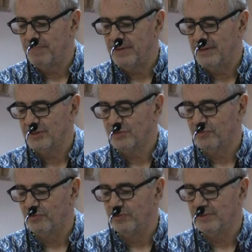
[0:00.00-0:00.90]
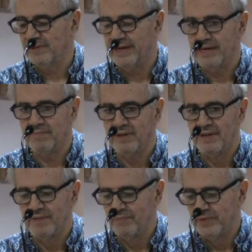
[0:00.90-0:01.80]
pierce through time
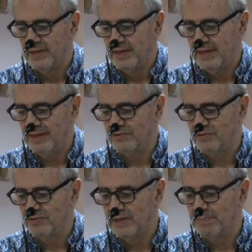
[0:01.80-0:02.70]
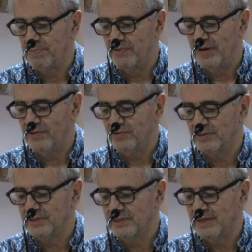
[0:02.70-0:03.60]
into
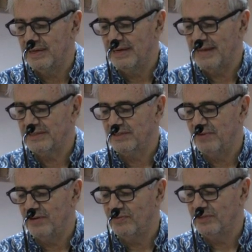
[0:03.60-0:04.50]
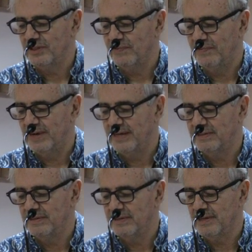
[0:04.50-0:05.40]
liberations, lacerations of light
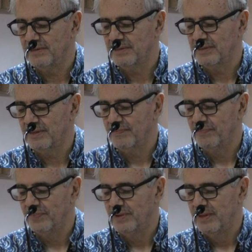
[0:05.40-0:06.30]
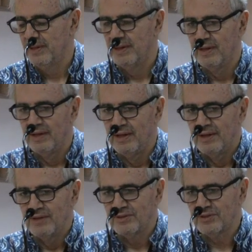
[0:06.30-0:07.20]
and dust."
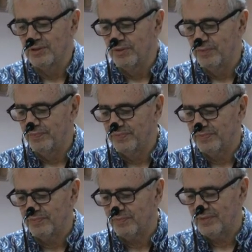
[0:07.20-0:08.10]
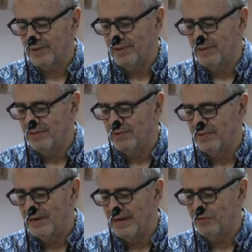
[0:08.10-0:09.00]
So the
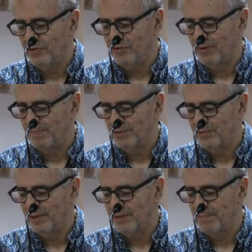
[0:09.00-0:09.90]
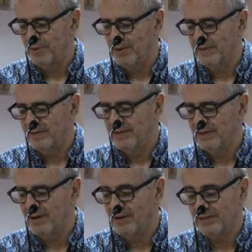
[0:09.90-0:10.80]
relationship between the poet and
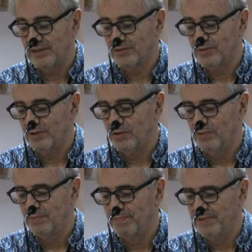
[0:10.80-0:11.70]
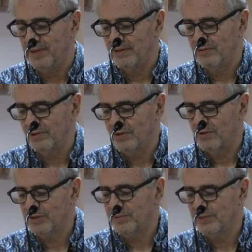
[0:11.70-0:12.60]
the artist, or the human being, to the
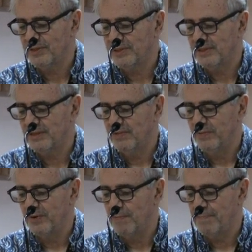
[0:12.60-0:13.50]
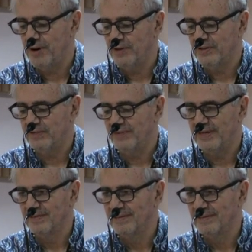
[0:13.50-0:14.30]
cosmos is that we are part of it.